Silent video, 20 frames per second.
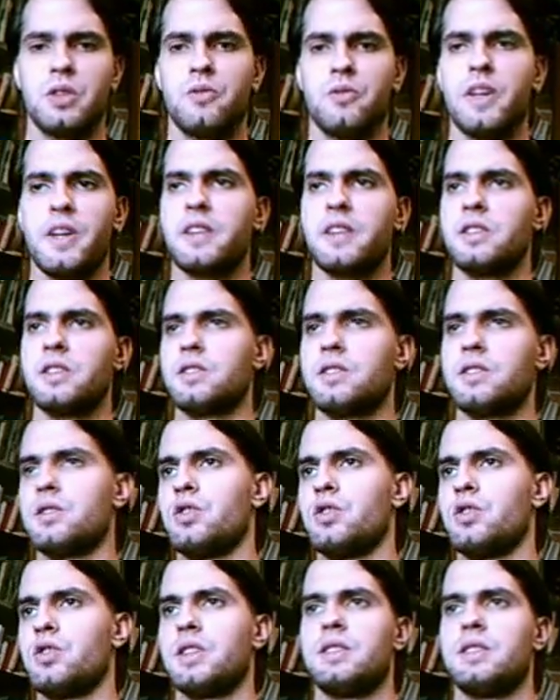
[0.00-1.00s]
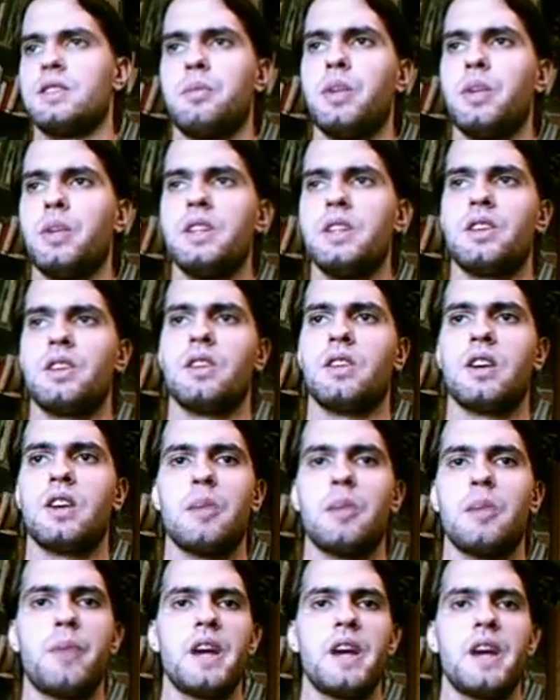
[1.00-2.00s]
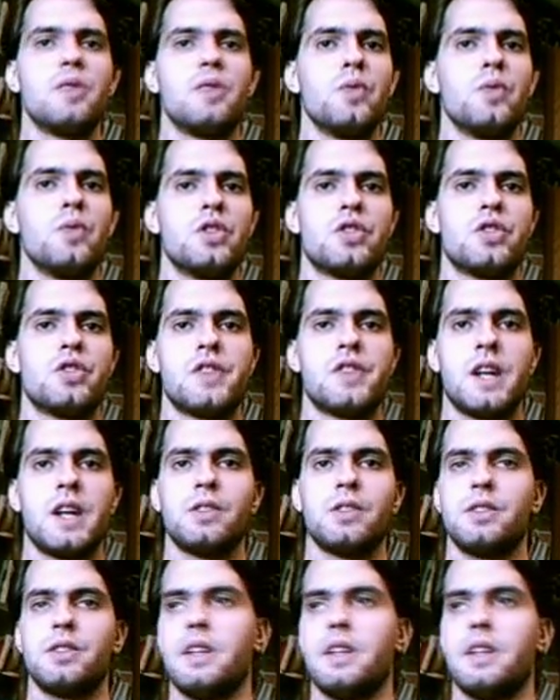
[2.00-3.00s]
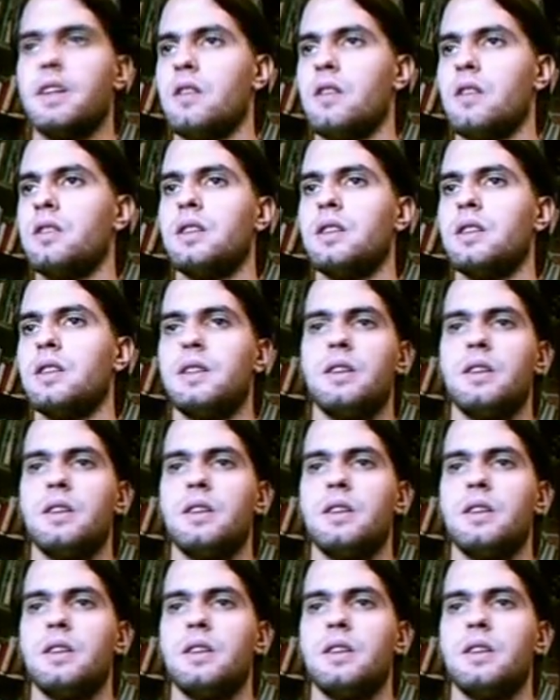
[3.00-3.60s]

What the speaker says: But in fact, it's just the political campaign which started, and